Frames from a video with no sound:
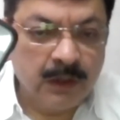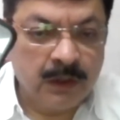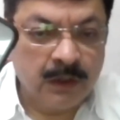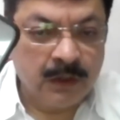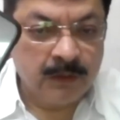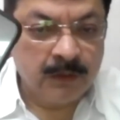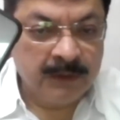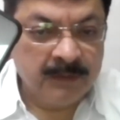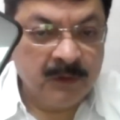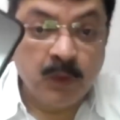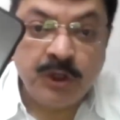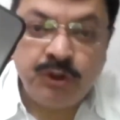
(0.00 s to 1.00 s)
uh,
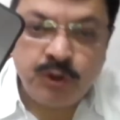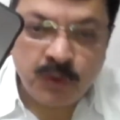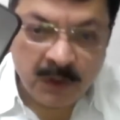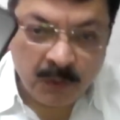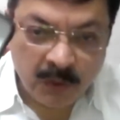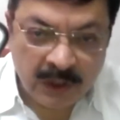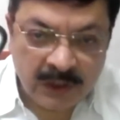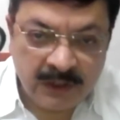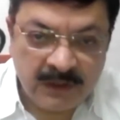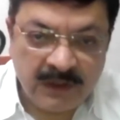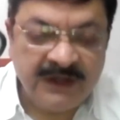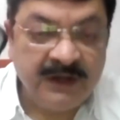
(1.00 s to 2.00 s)
maybe virtual world,
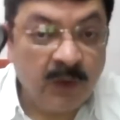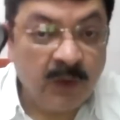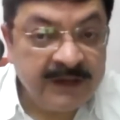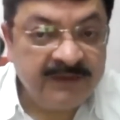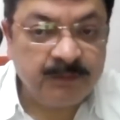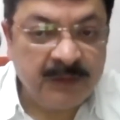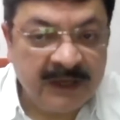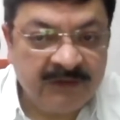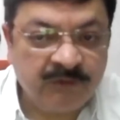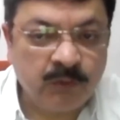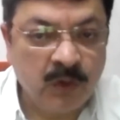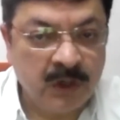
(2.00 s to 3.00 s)
a
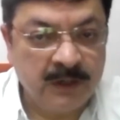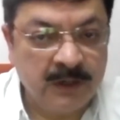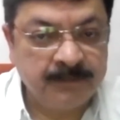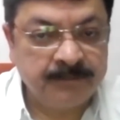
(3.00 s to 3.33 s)
device-based world.